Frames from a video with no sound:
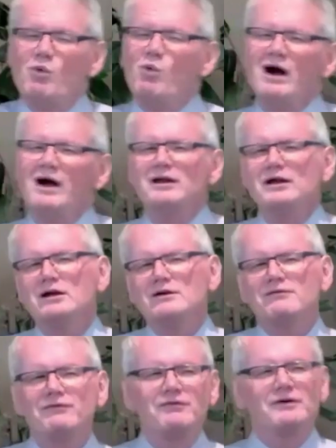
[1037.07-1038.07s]
What
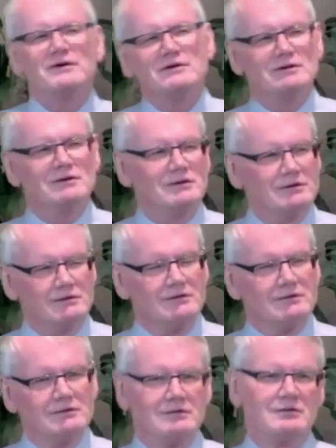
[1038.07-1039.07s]
if
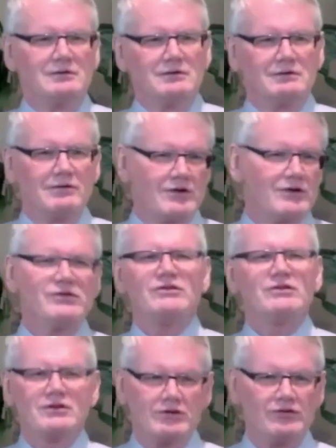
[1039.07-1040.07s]
this
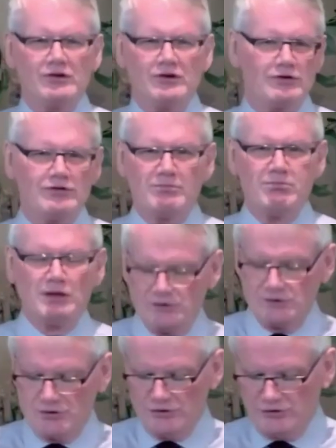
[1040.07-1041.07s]
isn't a series of
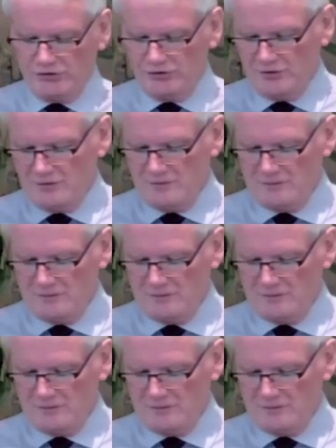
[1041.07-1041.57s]
blunders?